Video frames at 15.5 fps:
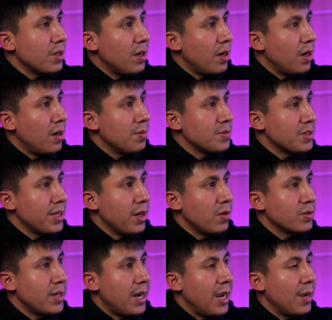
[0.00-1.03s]
um, sale
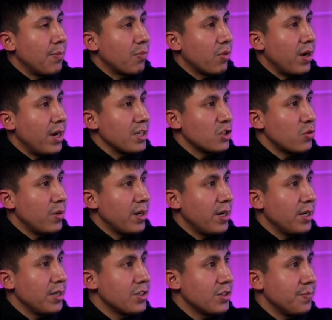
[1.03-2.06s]
type, price
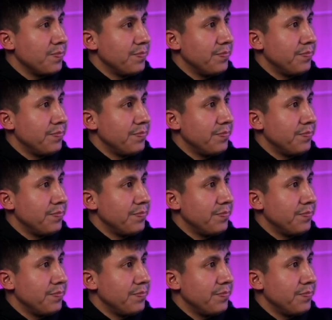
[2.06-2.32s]
range.